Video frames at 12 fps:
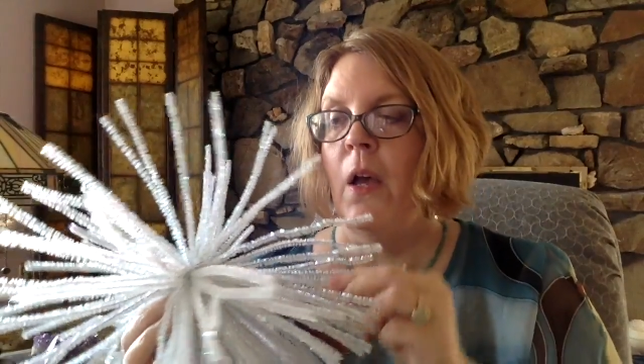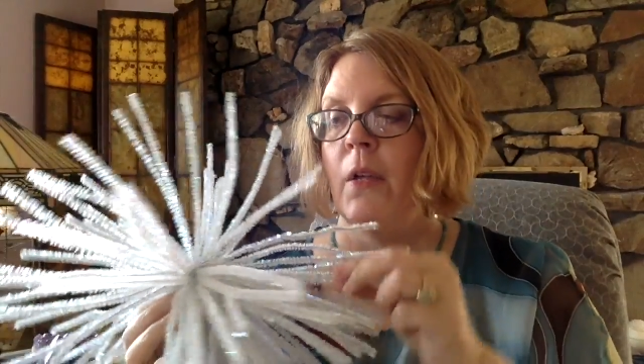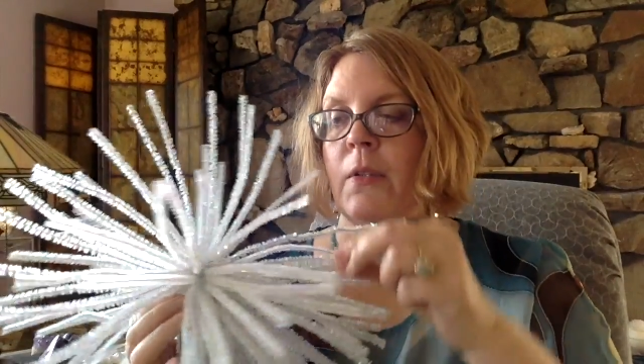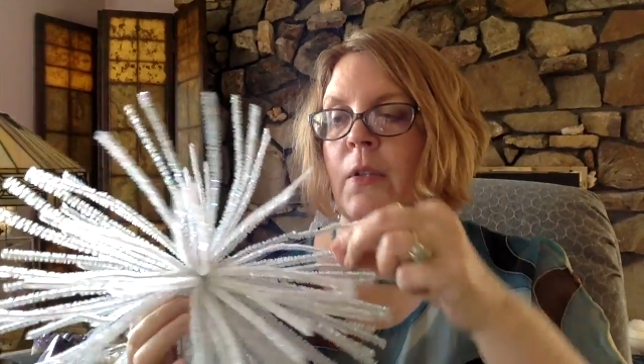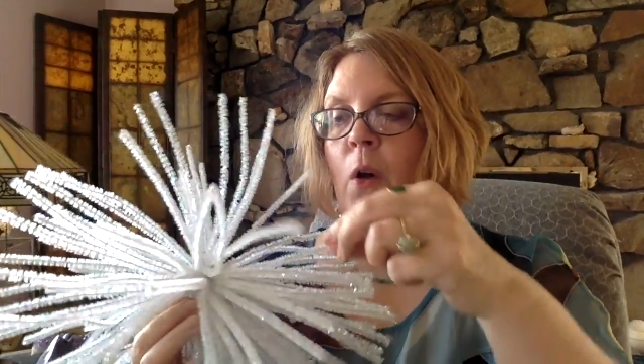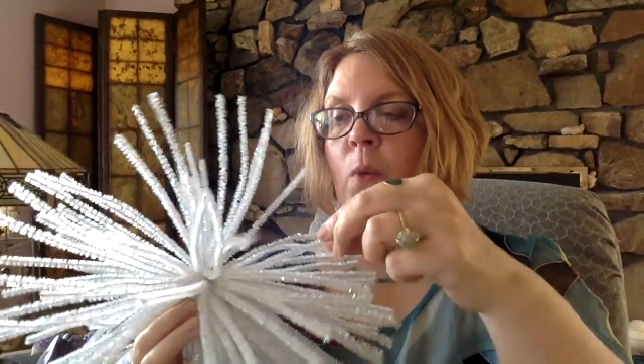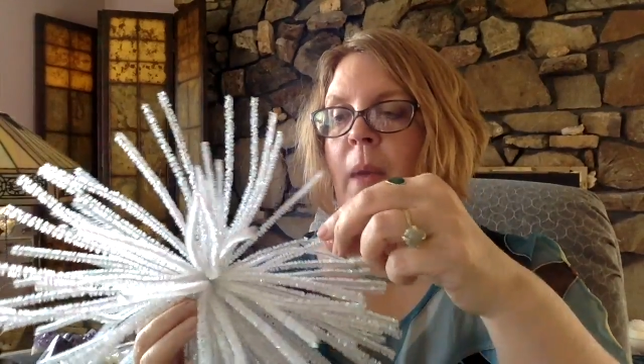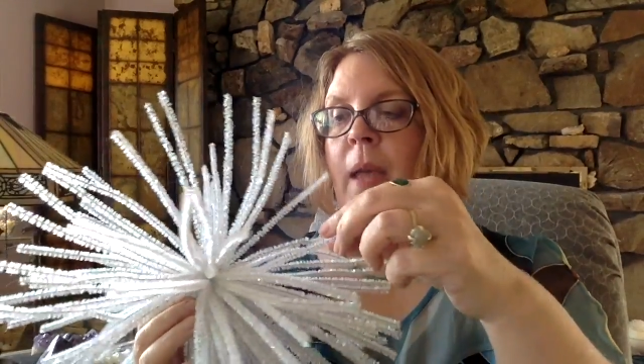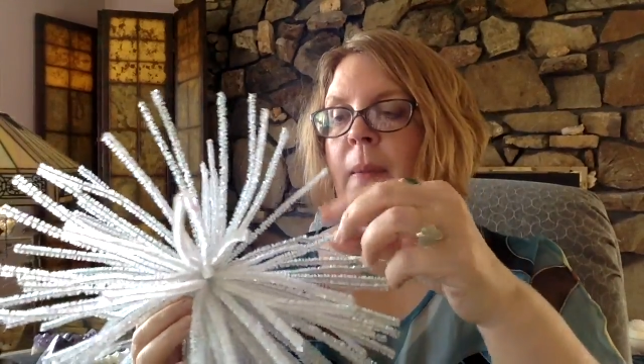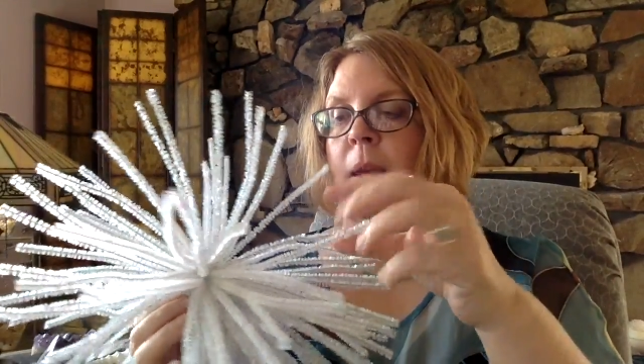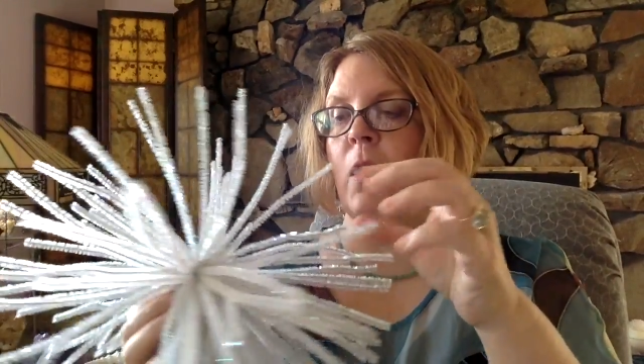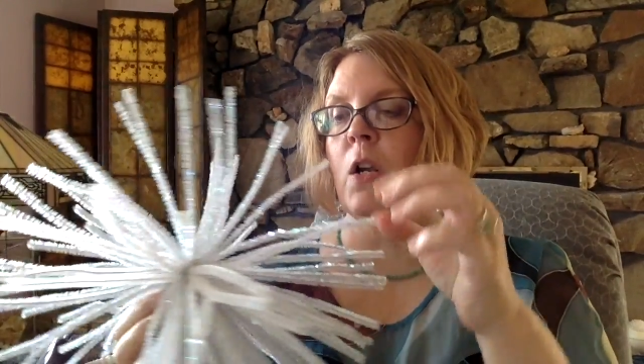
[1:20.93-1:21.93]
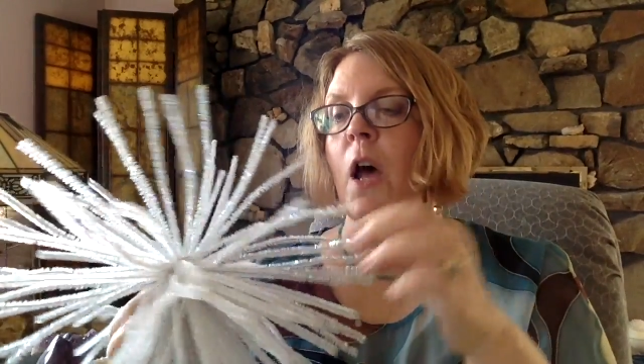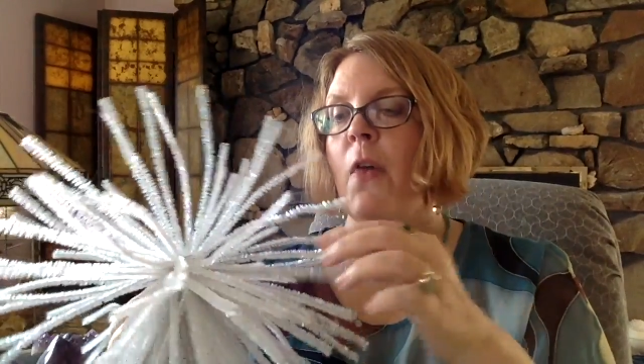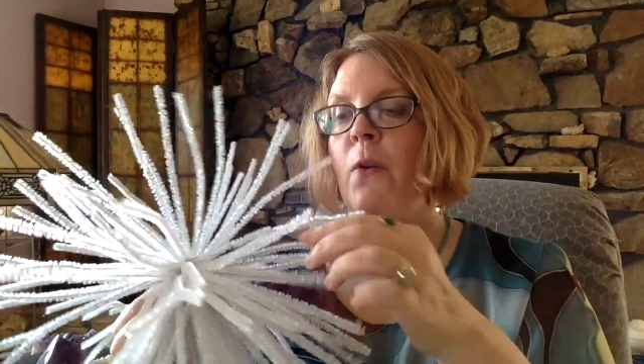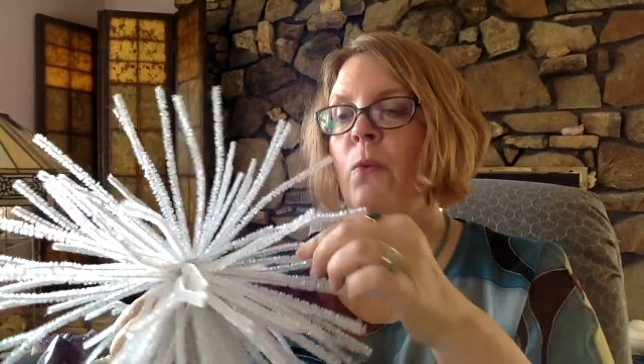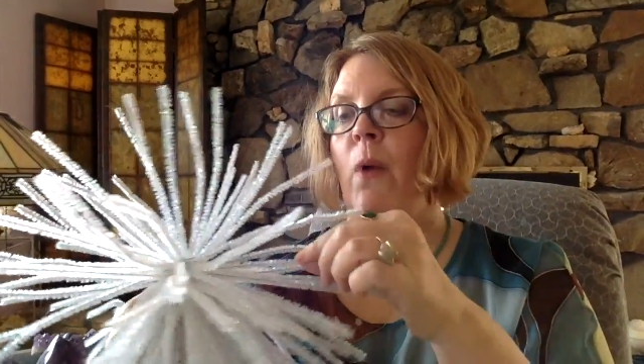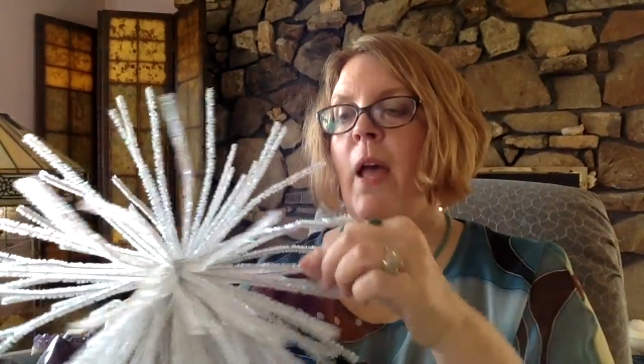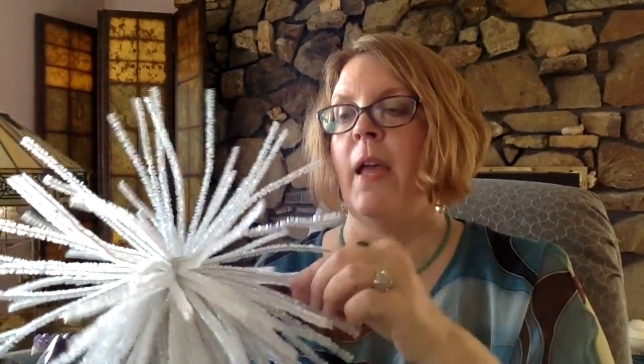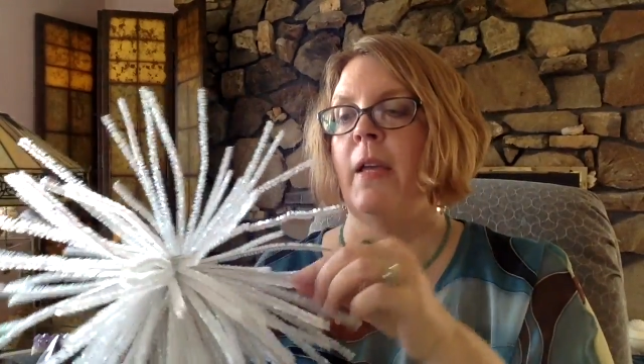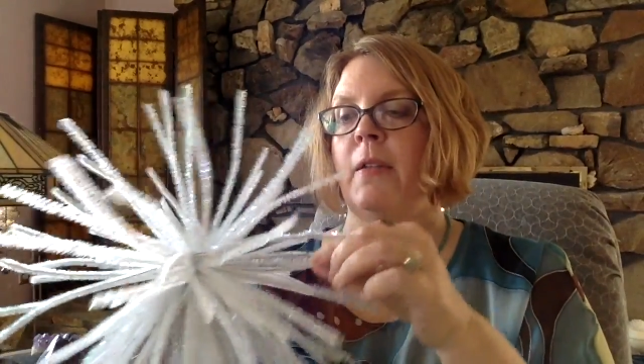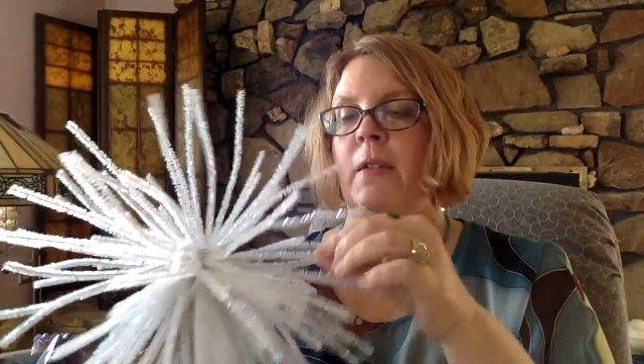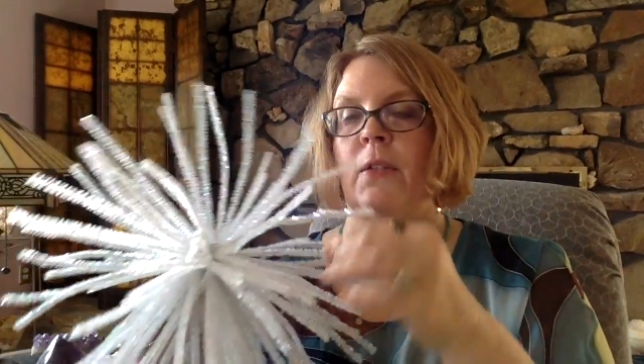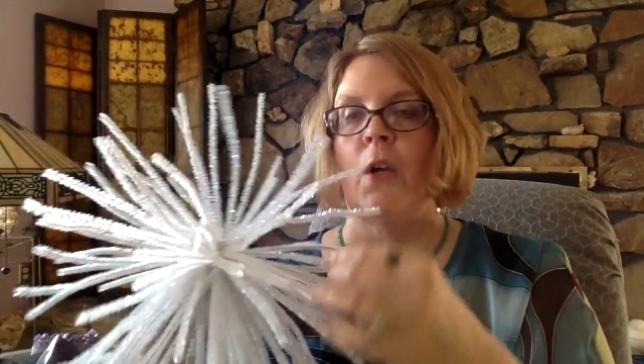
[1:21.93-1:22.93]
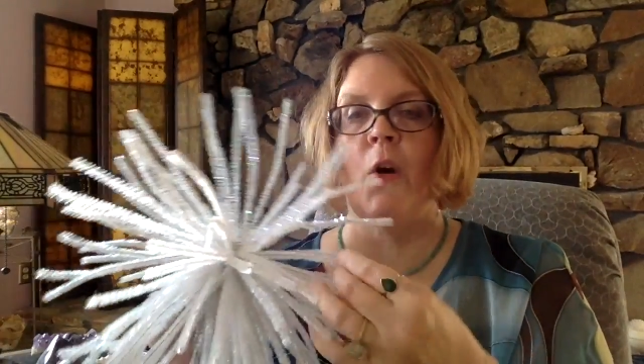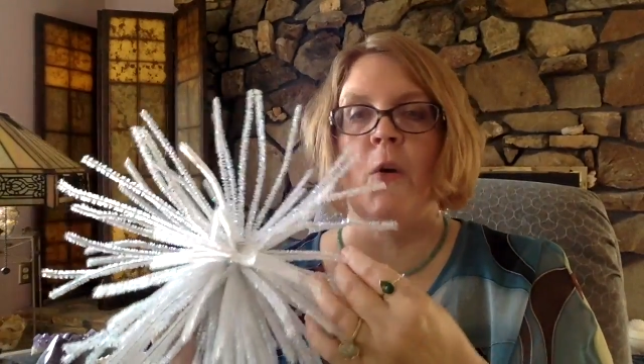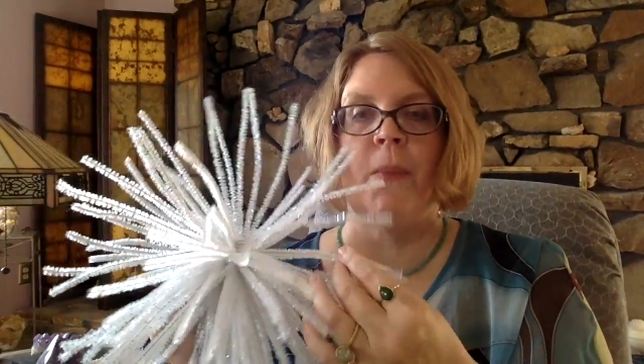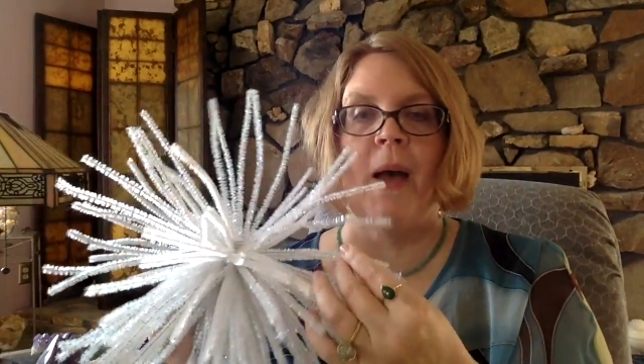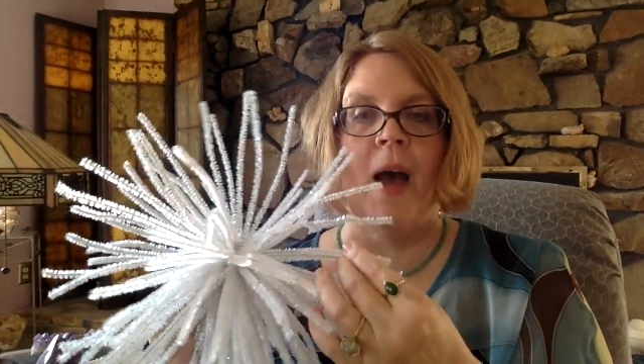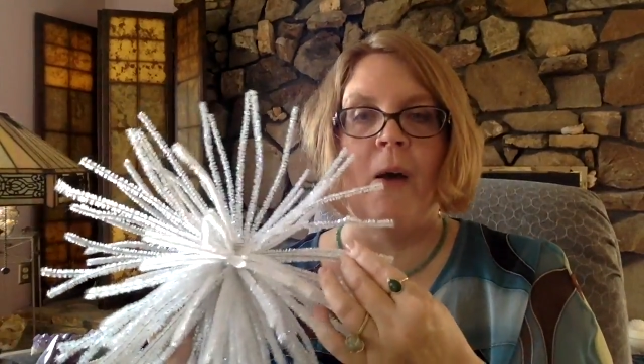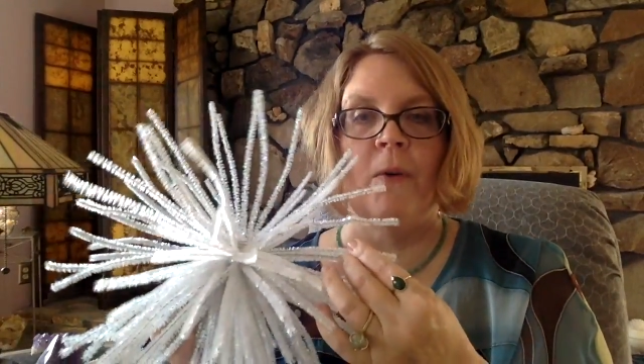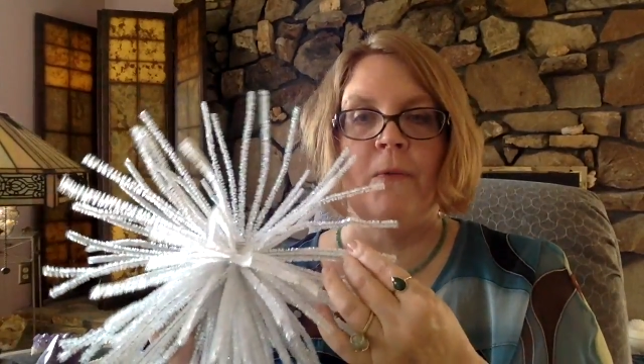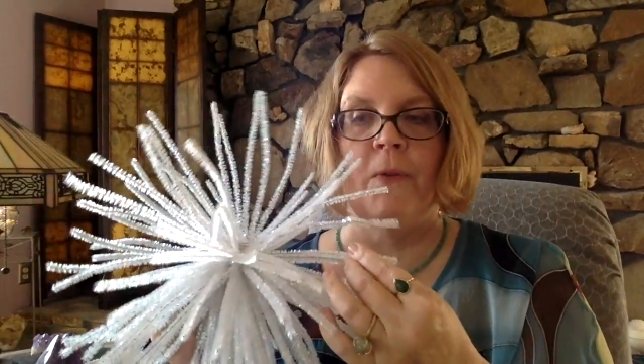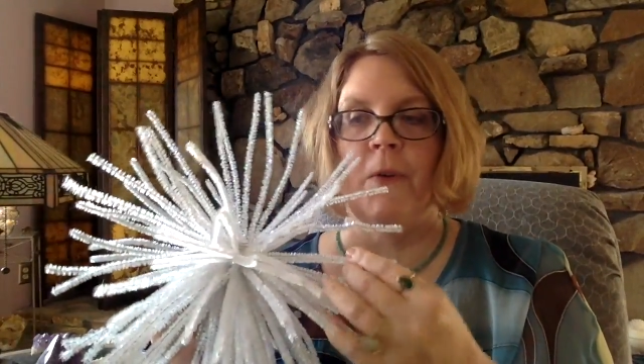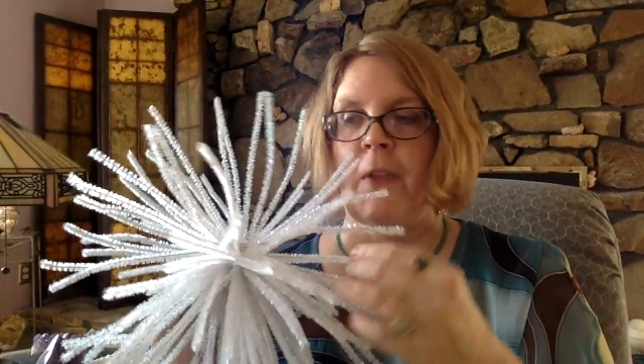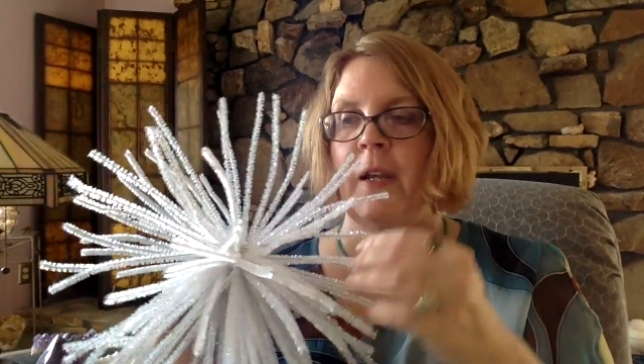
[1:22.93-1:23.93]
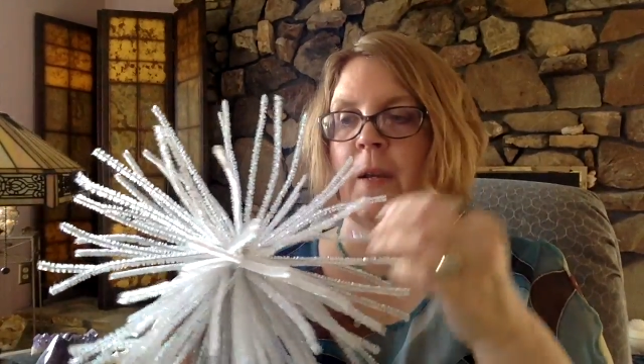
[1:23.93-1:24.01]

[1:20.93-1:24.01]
So maybe another ray is so powerful that